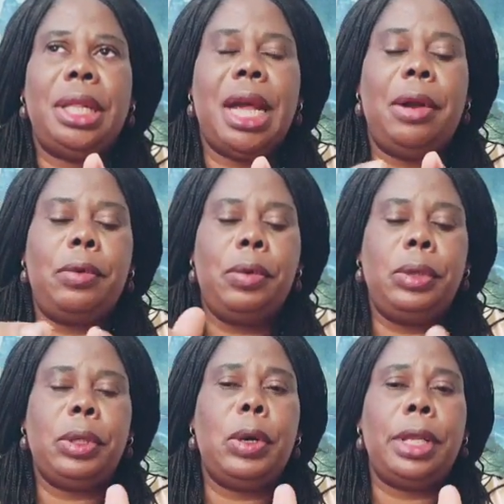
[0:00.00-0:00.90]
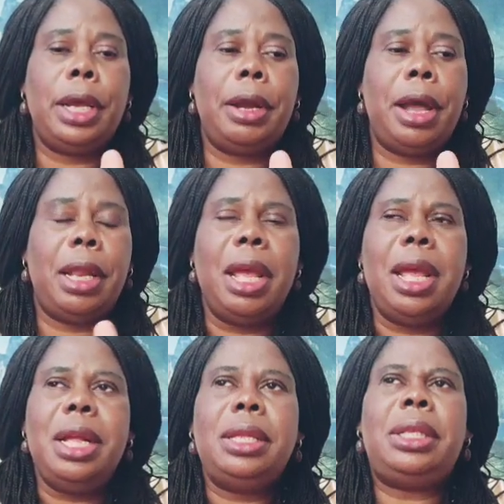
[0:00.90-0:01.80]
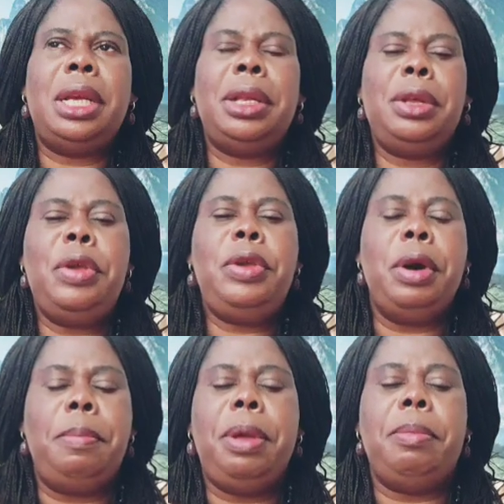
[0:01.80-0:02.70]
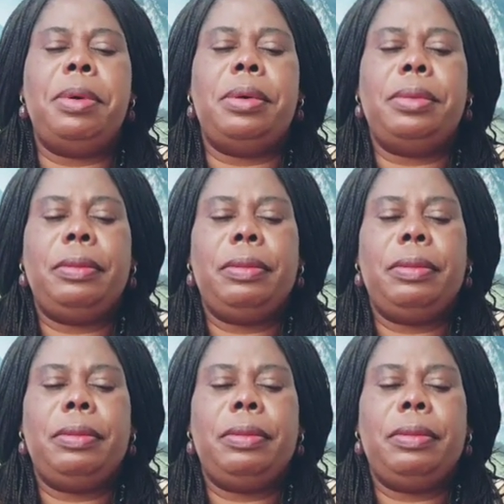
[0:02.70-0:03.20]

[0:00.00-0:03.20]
that roots on the ground. Till you people